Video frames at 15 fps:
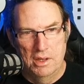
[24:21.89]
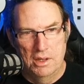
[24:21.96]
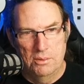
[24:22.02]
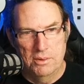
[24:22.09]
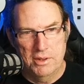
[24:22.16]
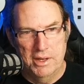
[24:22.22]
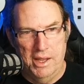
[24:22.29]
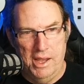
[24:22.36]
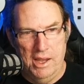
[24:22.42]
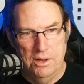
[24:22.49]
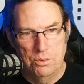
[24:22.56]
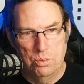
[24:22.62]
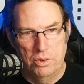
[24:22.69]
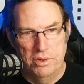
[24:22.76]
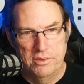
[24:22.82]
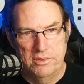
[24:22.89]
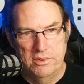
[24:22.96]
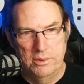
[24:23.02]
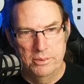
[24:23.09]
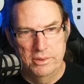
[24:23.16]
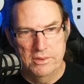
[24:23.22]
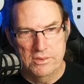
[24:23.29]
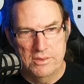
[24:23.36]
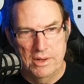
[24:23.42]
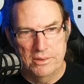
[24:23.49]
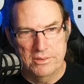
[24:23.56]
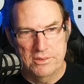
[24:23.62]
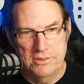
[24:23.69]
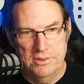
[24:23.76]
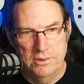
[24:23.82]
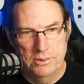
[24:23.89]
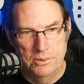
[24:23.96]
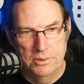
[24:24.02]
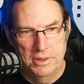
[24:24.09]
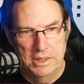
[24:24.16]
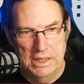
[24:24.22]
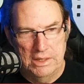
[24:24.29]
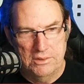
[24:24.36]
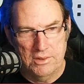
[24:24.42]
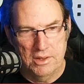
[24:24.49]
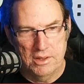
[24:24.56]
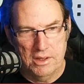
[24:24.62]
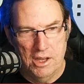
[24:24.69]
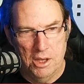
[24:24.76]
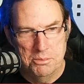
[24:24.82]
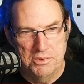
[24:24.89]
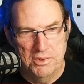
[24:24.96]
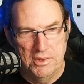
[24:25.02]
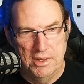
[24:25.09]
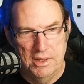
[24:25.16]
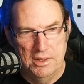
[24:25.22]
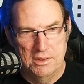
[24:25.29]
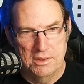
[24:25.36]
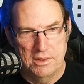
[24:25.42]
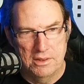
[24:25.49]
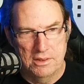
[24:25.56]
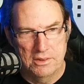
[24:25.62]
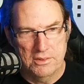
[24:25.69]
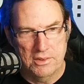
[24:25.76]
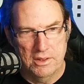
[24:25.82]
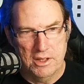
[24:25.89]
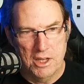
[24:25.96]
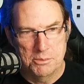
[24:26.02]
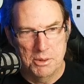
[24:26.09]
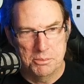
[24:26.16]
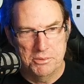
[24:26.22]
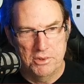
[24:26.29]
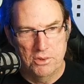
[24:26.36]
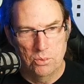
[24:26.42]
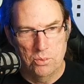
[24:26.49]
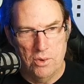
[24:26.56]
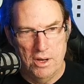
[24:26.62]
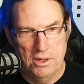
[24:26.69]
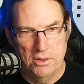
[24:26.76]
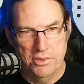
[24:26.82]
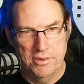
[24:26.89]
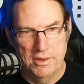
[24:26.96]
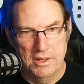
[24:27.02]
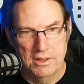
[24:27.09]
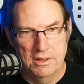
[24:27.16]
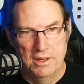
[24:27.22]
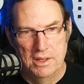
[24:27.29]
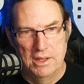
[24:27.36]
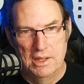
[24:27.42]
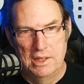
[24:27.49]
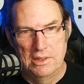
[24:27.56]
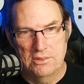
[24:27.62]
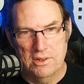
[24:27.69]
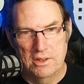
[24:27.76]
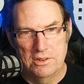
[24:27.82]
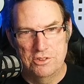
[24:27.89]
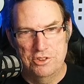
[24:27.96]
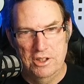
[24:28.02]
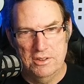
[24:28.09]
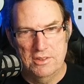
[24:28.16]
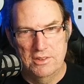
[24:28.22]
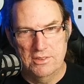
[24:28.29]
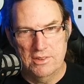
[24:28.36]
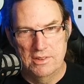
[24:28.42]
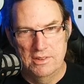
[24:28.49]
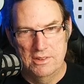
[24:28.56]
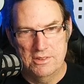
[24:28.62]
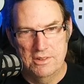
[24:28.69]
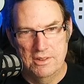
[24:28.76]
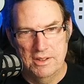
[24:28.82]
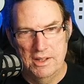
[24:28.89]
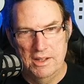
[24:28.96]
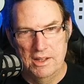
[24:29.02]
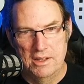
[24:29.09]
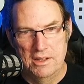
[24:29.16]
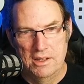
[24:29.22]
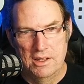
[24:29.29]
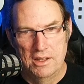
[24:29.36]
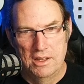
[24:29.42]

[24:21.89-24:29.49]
We're going to add 1 to it, so now it's 2. It's going to come to the end here. It's going to come up to the while thing. It's going to check this condition again.